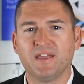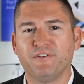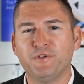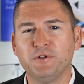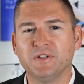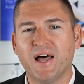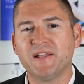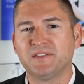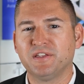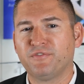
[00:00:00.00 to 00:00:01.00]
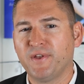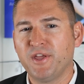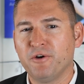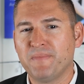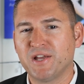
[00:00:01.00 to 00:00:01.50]
If you like this
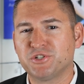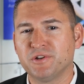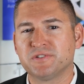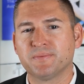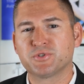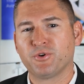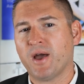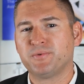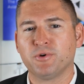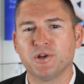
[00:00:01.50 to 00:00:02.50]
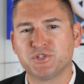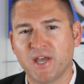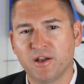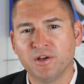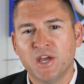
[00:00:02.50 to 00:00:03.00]
video, make sure and subscribe to our
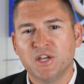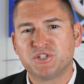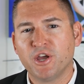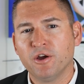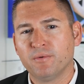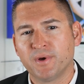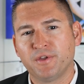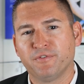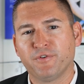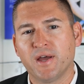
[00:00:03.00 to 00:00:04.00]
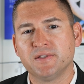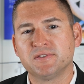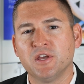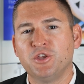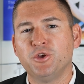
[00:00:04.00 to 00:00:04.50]
channel, share it with your friends.